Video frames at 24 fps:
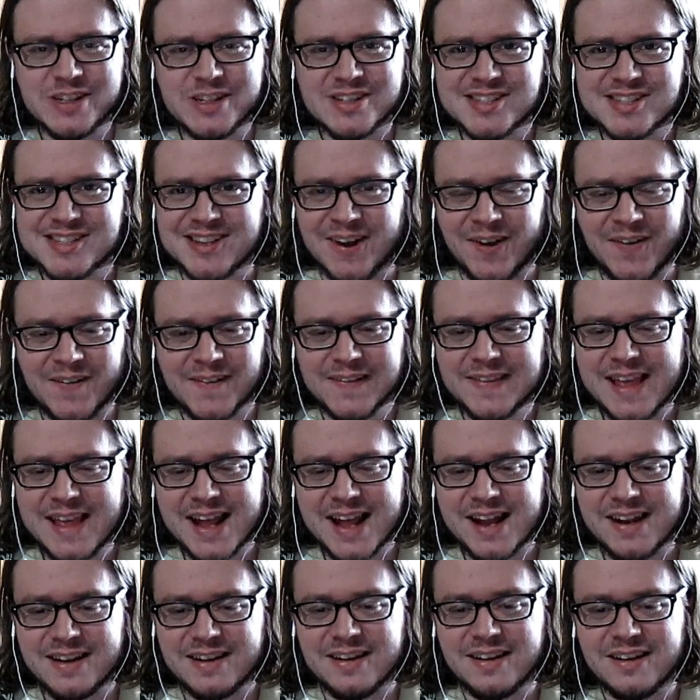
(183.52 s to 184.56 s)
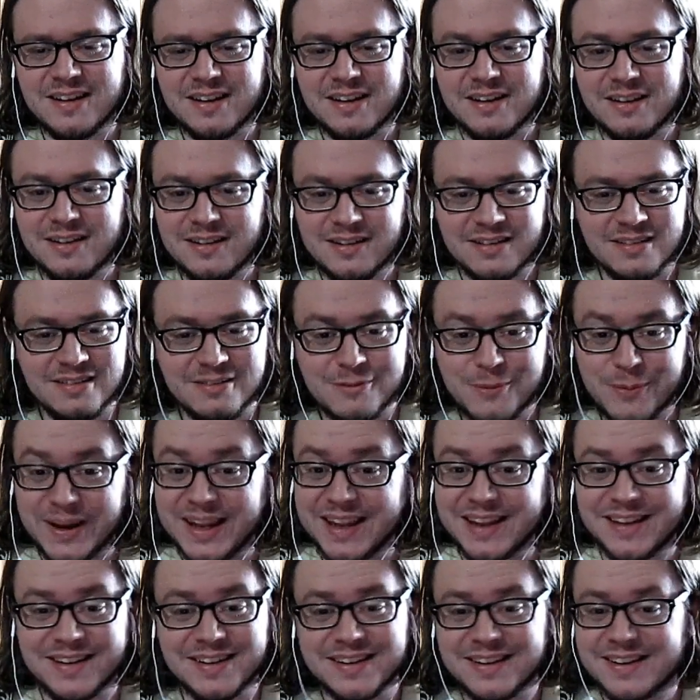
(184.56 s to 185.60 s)
a song that
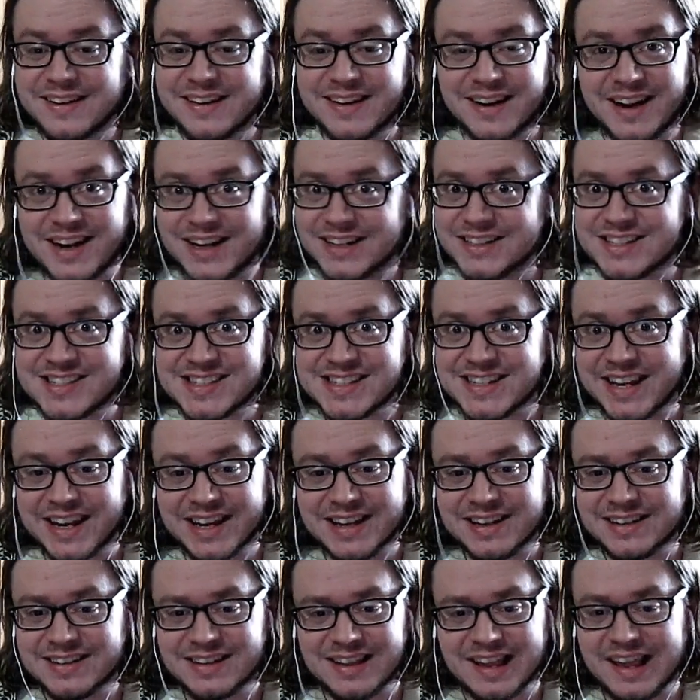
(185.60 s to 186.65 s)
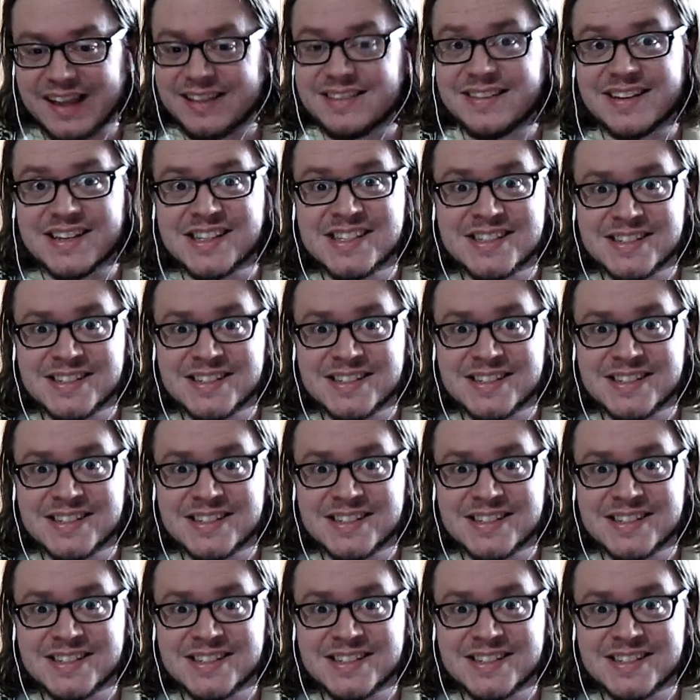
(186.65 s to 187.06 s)
Wheein can't sing. It doesn't